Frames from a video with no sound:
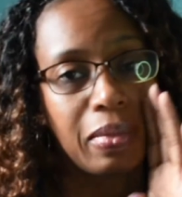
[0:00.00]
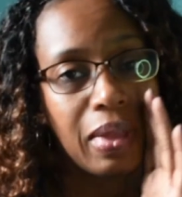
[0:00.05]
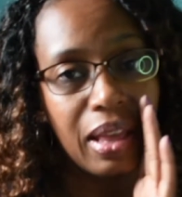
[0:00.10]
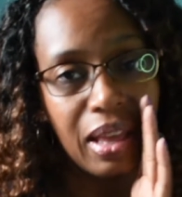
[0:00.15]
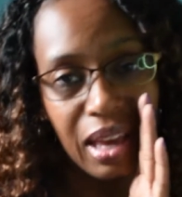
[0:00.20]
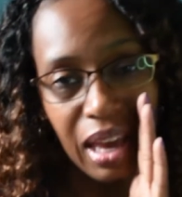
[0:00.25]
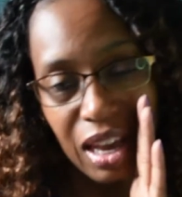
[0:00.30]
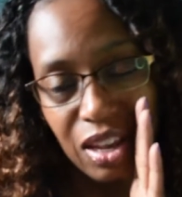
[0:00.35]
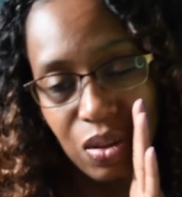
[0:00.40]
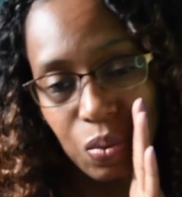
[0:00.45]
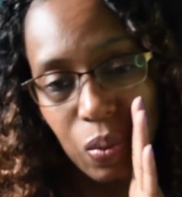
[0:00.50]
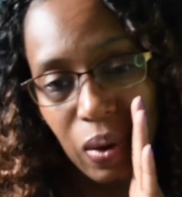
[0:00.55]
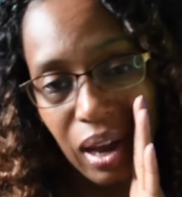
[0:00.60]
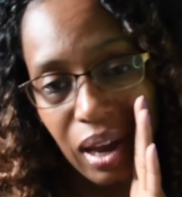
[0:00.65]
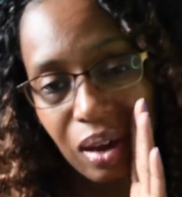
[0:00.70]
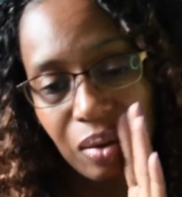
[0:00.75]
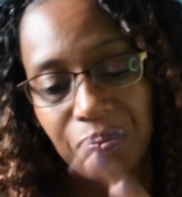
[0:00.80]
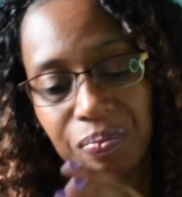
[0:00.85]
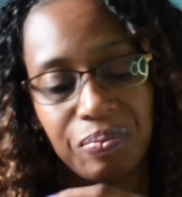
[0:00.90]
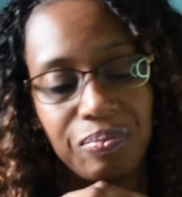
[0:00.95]
Guess
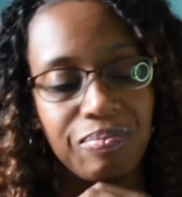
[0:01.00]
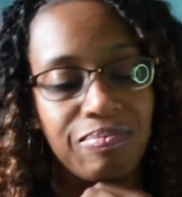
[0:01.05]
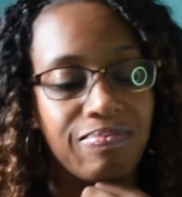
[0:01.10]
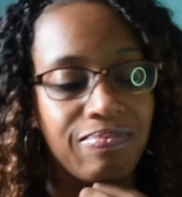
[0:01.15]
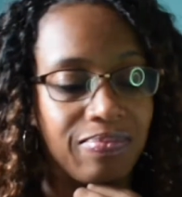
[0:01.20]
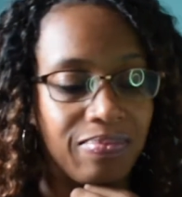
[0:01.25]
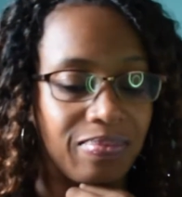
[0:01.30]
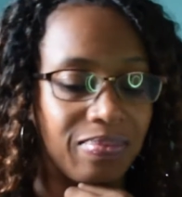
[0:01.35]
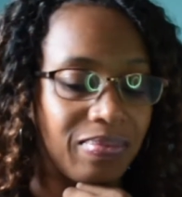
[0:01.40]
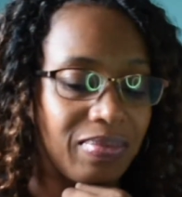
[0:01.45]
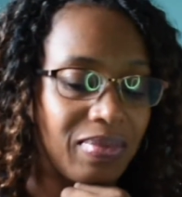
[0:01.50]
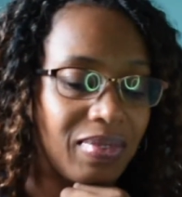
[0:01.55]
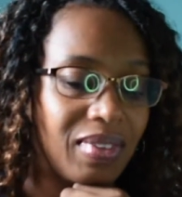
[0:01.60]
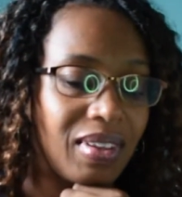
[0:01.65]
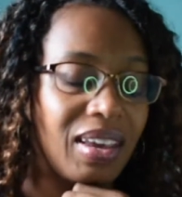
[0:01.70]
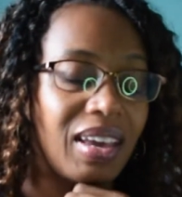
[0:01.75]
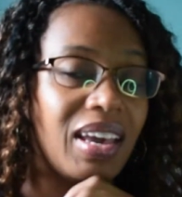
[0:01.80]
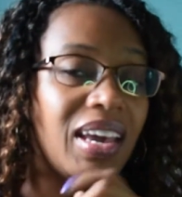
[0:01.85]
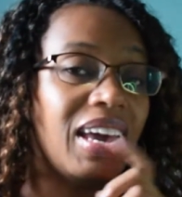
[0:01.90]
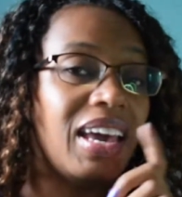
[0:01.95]
what?
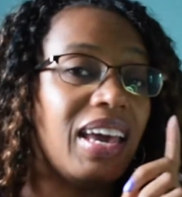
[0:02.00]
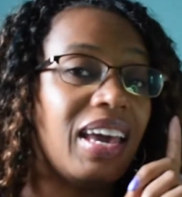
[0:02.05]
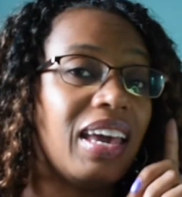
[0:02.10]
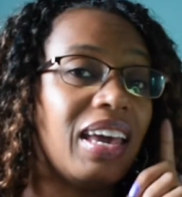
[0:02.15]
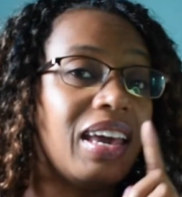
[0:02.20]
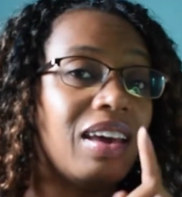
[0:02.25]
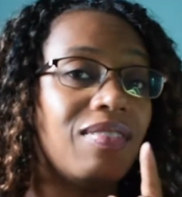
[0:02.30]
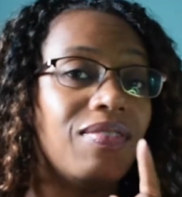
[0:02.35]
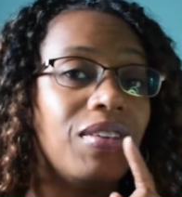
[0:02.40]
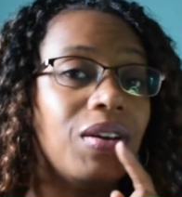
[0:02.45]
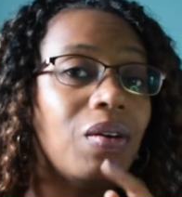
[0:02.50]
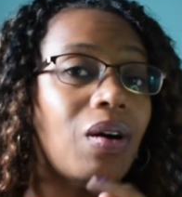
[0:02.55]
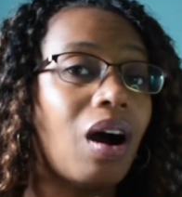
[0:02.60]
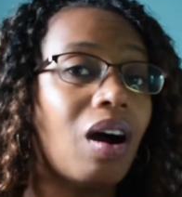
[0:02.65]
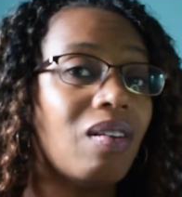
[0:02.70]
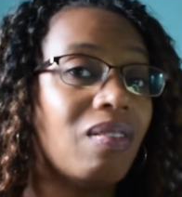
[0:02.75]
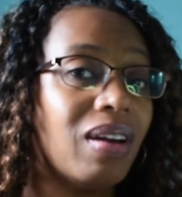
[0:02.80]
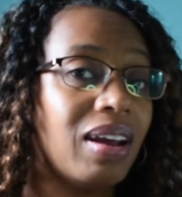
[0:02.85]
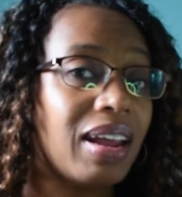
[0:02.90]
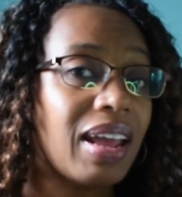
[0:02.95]
If you
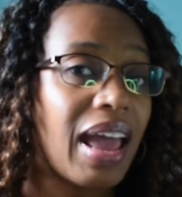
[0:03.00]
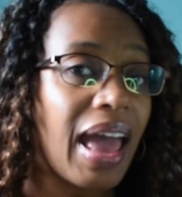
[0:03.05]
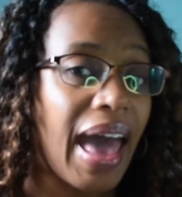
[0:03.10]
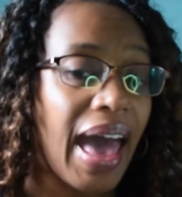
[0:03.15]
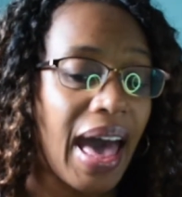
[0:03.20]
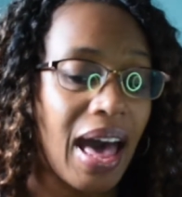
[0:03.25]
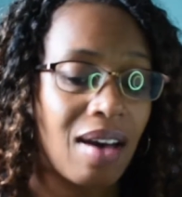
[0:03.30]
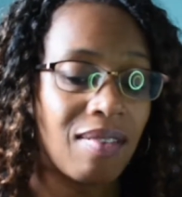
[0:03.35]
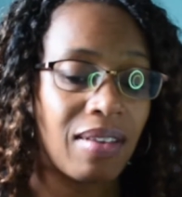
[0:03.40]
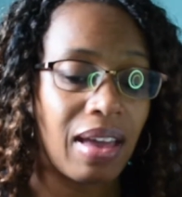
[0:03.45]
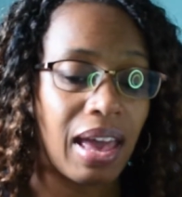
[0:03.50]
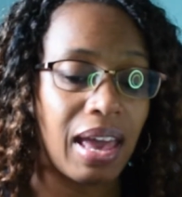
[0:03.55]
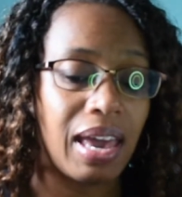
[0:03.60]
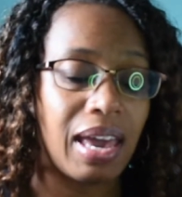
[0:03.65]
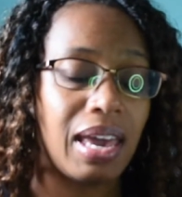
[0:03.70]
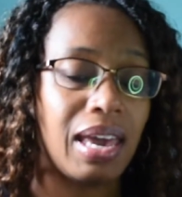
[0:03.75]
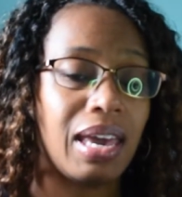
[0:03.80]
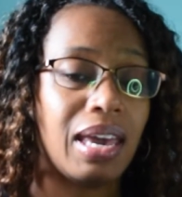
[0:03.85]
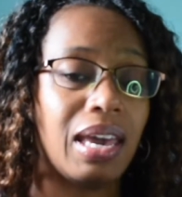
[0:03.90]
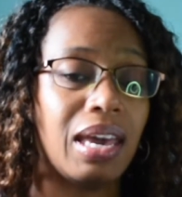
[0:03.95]
already have
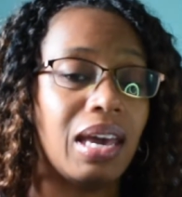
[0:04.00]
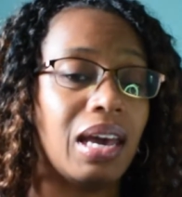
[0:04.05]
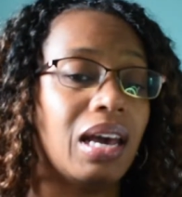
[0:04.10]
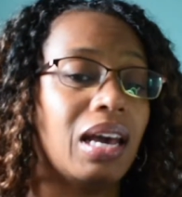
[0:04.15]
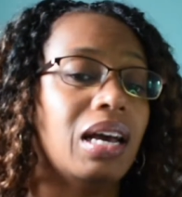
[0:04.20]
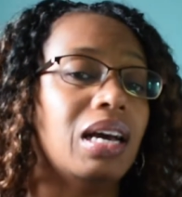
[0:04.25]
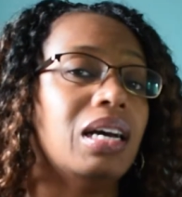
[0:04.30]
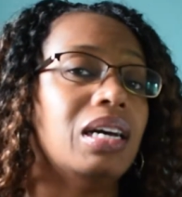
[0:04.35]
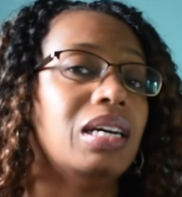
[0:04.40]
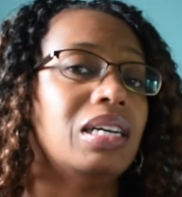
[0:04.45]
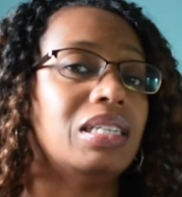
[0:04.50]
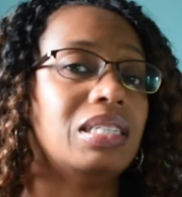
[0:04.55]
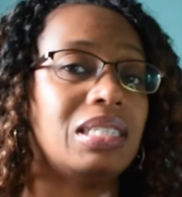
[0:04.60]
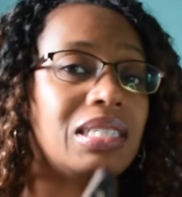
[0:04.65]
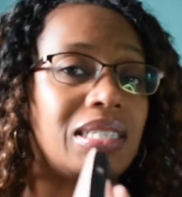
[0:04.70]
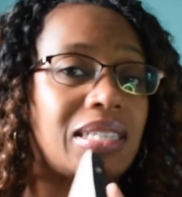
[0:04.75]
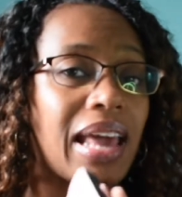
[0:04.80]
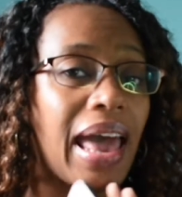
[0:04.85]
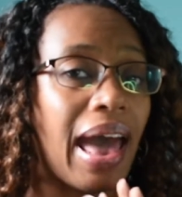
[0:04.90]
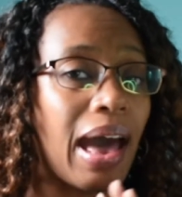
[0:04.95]
a
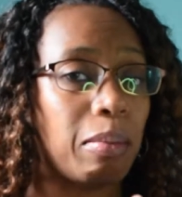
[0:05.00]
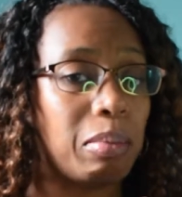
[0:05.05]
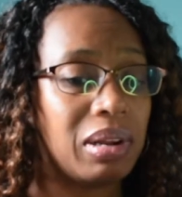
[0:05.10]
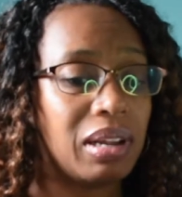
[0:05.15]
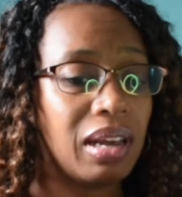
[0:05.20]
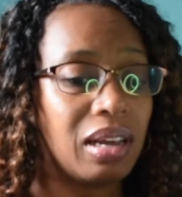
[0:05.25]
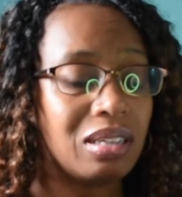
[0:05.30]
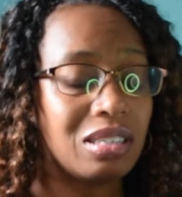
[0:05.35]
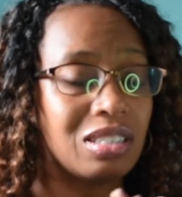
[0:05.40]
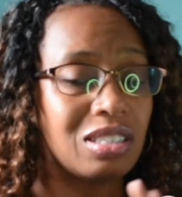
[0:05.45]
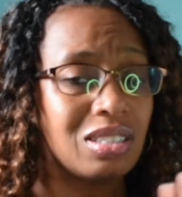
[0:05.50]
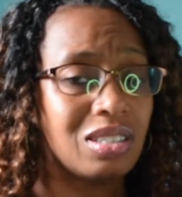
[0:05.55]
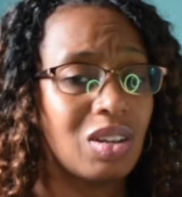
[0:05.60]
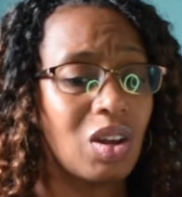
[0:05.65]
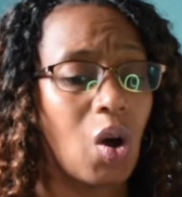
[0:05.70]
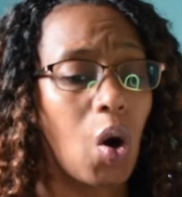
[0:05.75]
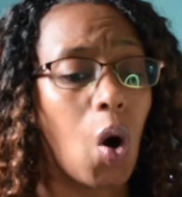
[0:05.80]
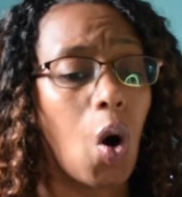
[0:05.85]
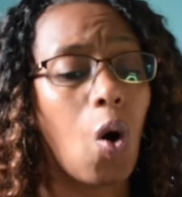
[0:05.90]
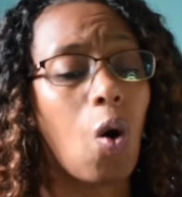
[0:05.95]
tablet
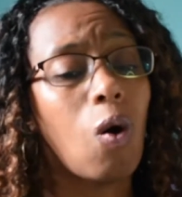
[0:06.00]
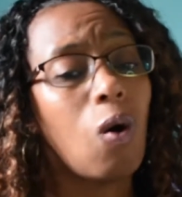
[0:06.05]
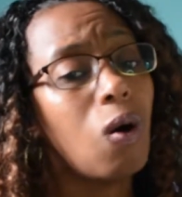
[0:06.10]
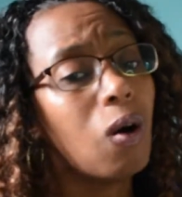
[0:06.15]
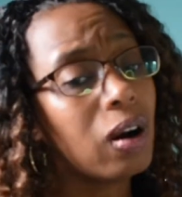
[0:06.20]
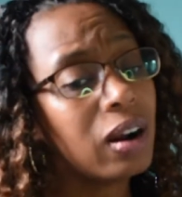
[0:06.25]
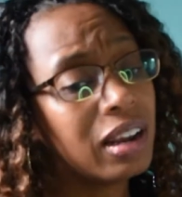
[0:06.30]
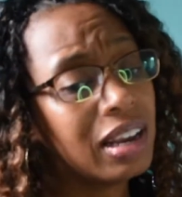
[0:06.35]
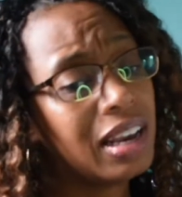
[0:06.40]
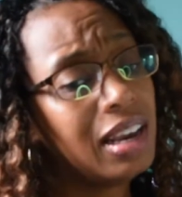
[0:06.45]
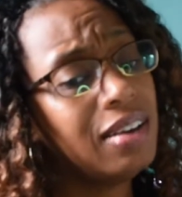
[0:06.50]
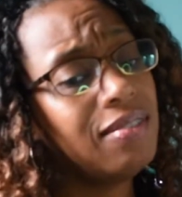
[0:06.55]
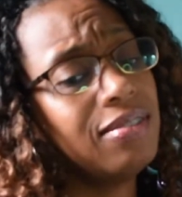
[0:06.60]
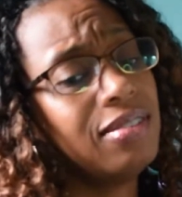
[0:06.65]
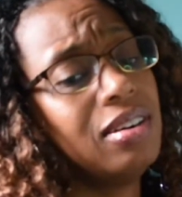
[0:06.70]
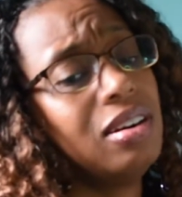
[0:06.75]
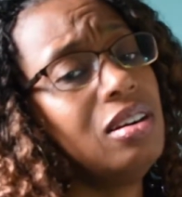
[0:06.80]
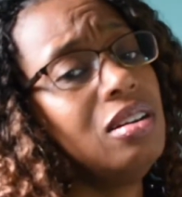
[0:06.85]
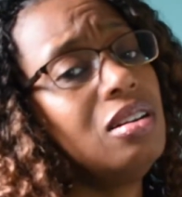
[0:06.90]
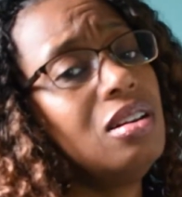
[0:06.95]
or
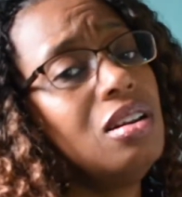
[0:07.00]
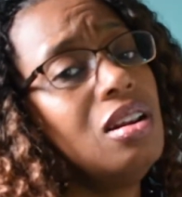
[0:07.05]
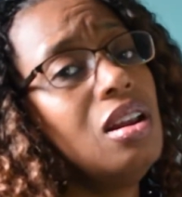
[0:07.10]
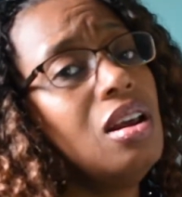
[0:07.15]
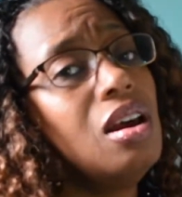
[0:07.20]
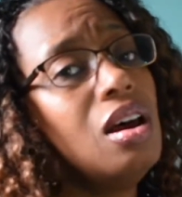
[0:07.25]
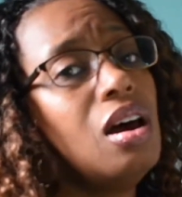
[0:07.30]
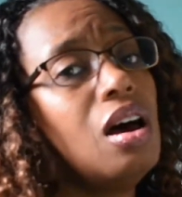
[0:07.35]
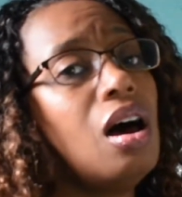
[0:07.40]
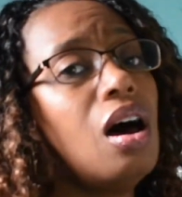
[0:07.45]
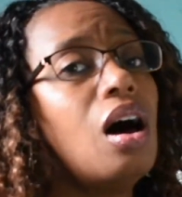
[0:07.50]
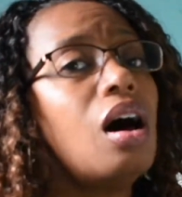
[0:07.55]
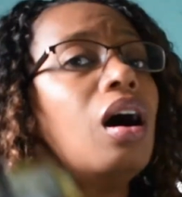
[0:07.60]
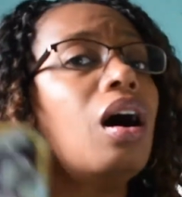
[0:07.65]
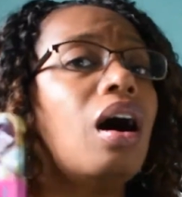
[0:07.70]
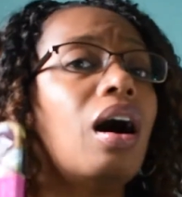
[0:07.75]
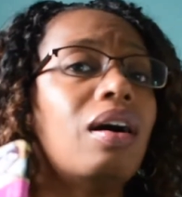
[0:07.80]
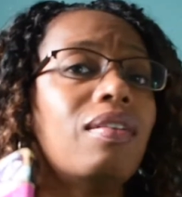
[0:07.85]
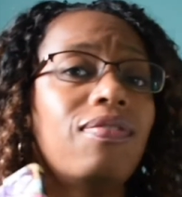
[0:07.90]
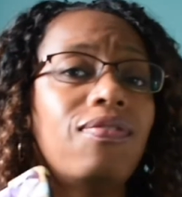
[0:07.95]
even
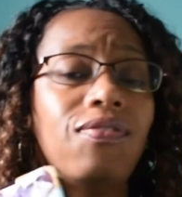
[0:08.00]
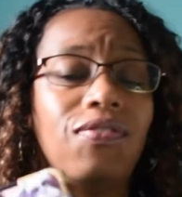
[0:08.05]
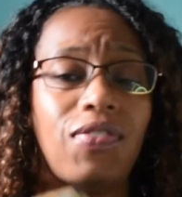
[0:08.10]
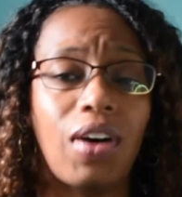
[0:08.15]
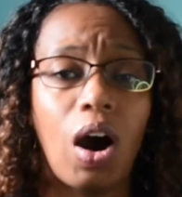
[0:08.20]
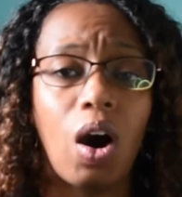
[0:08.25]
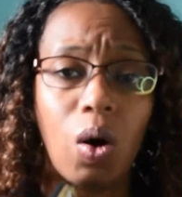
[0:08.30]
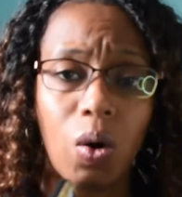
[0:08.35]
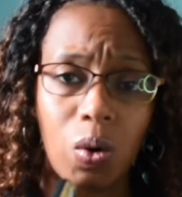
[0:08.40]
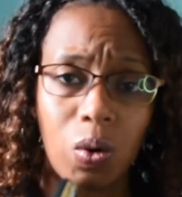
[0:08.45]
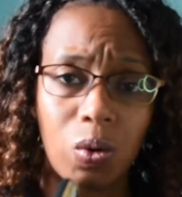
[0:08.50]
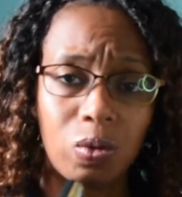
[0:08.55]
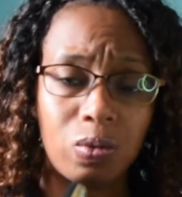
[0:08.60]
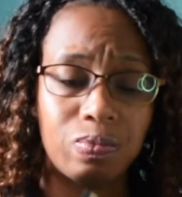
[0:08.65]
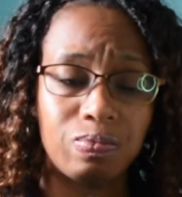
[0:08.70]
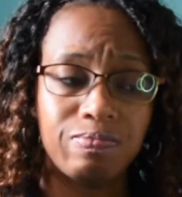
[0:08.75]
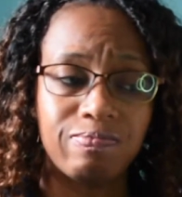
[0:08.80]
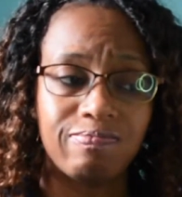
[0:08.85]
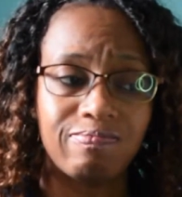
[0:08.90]
a phone,